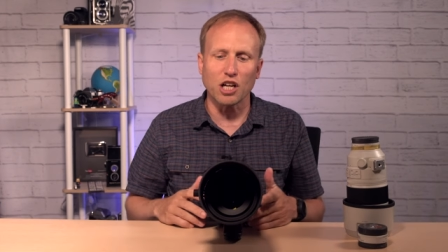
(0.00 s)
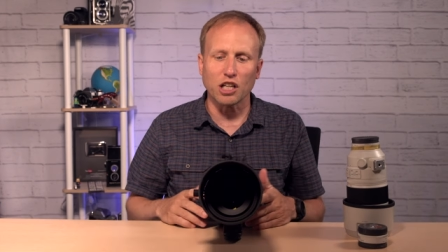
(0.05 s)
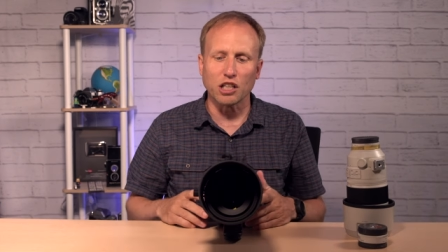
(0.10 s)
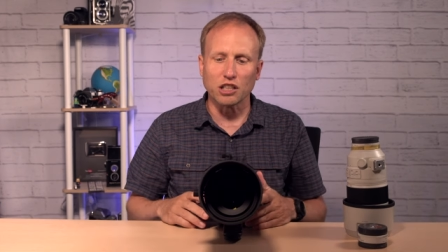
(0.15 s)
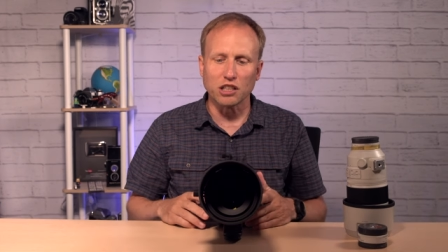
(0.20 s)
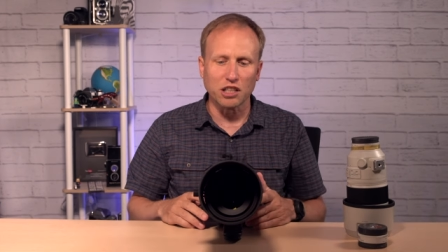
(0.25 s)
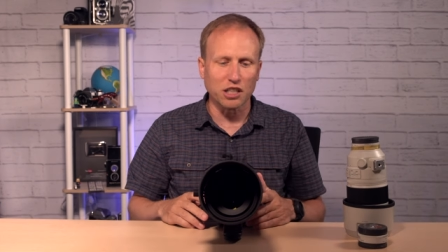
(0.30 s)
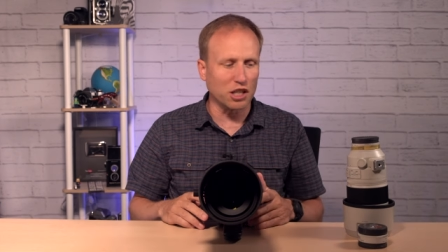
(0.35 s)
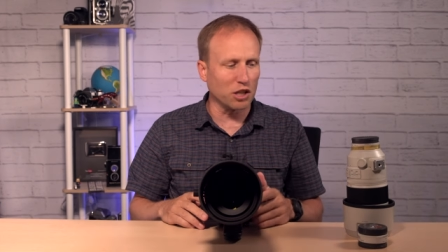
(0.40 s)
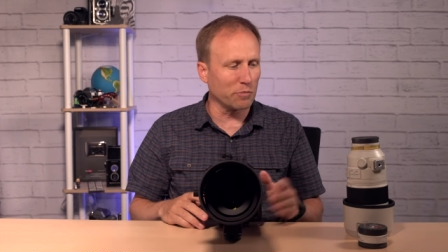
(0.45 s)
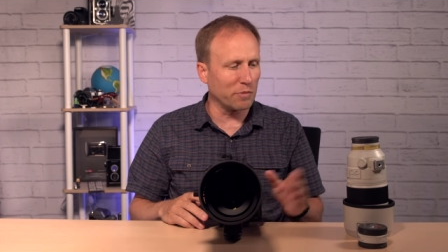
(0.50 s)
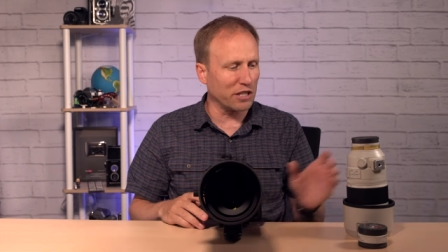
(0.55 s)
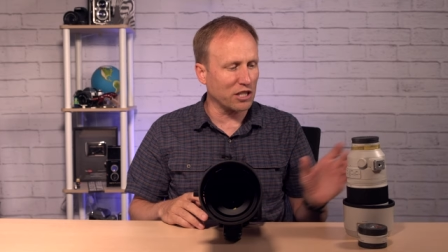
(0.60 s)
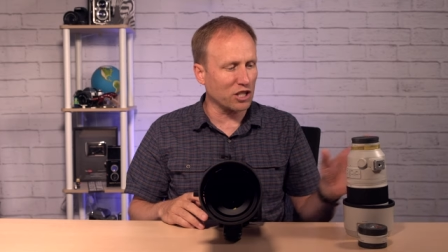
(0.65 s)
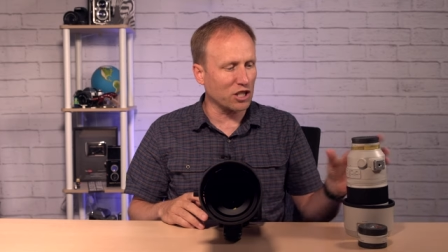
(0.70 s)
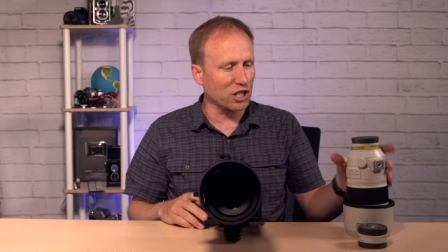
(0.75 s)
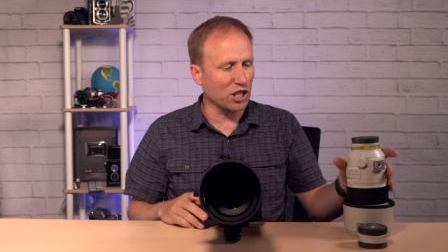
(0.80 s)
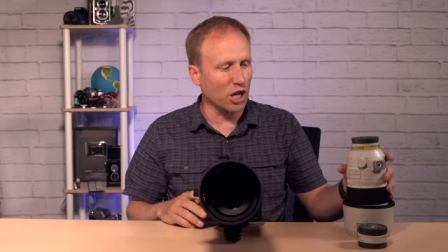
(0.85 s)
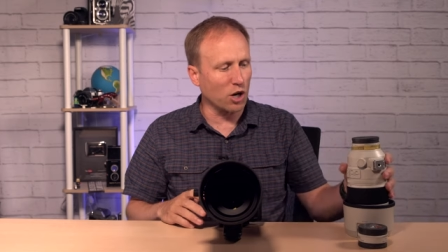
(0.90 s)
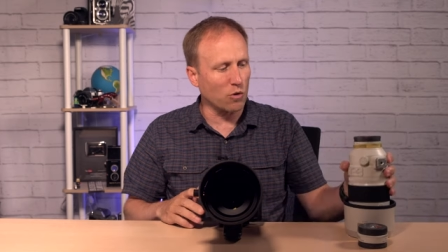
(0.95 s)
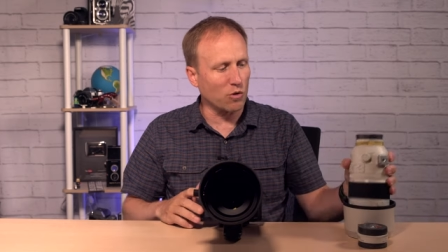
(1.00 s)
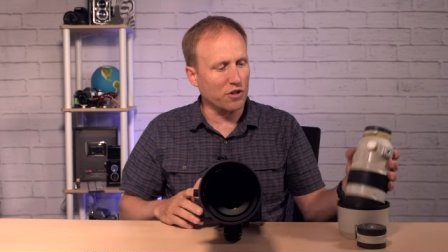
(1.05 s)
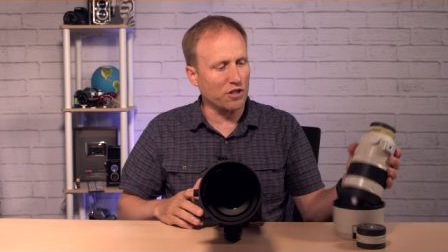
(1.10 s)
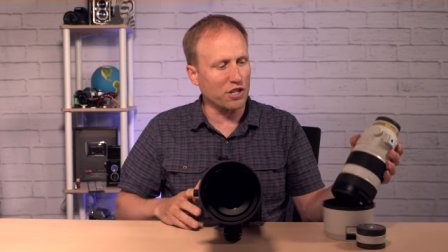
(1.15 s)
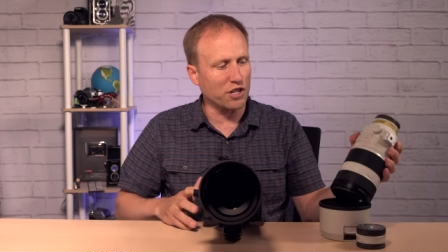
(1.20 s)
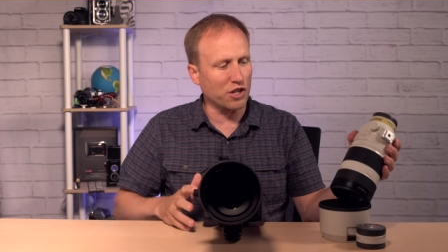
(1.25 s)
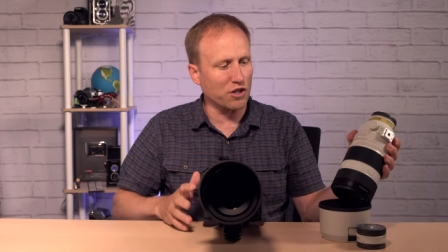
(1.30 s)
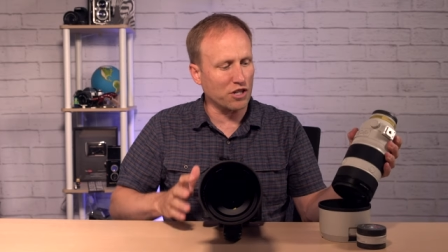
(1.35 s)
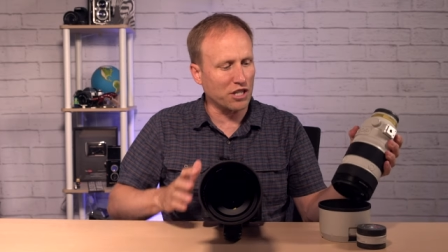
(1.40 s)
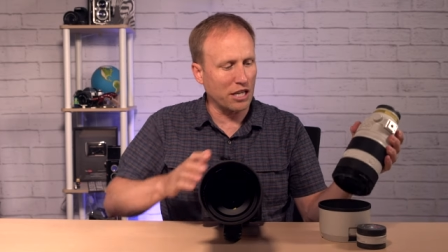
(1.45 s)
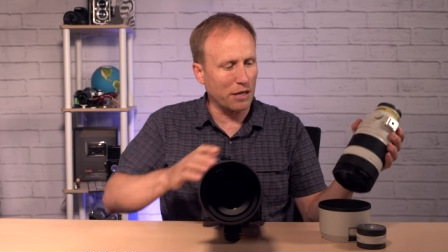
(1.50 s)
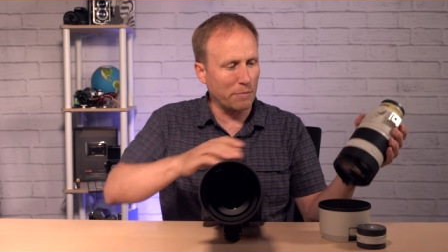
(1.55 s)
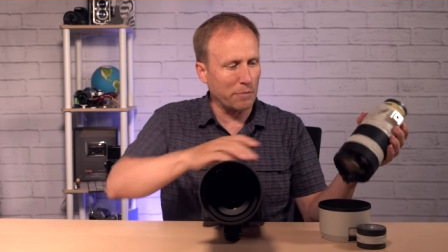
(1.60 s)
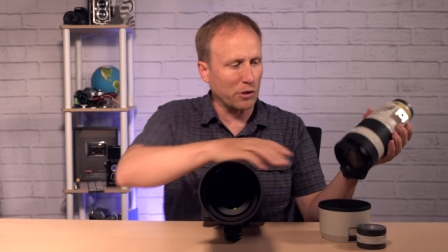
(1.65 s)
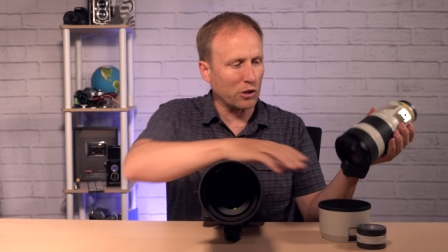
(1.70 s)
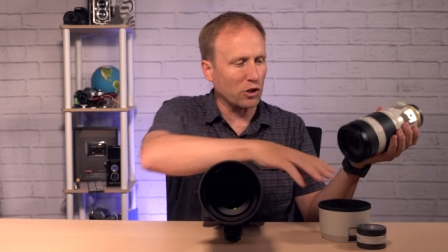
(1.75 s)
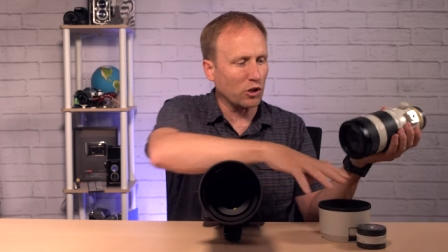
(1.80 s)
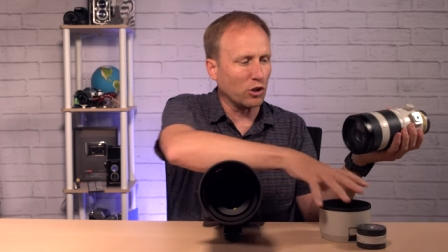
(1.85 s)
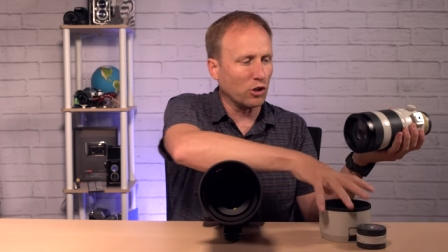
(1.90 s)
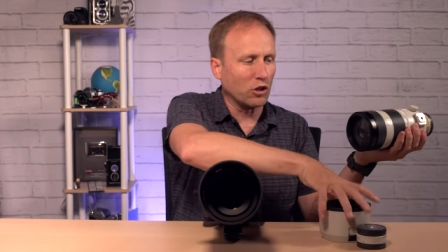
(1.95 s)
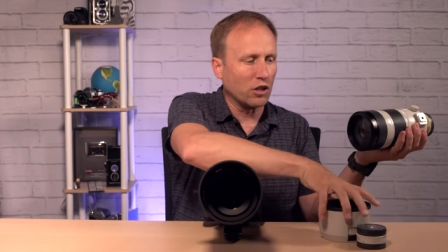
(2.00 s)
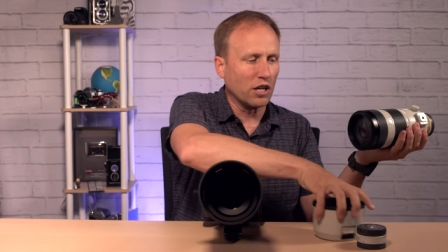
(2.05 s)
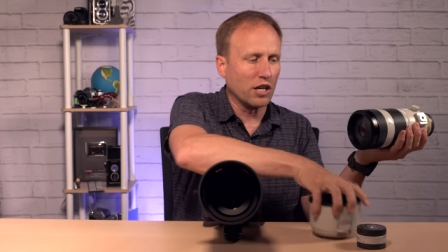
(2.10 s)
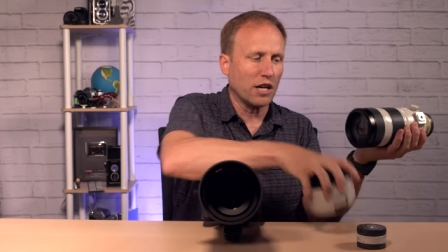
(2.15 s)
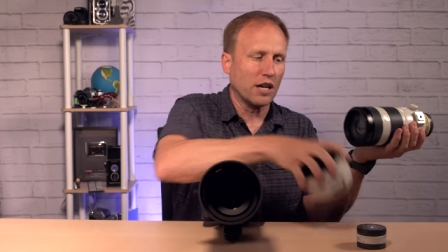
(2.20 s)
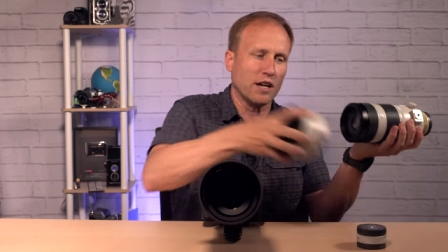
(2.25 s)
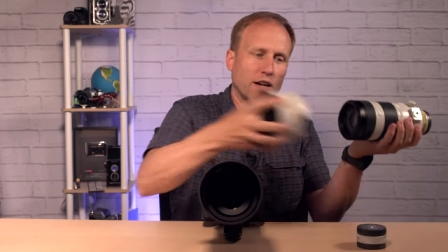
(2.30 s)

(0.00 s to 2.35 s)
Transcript: a little bit slower than your typical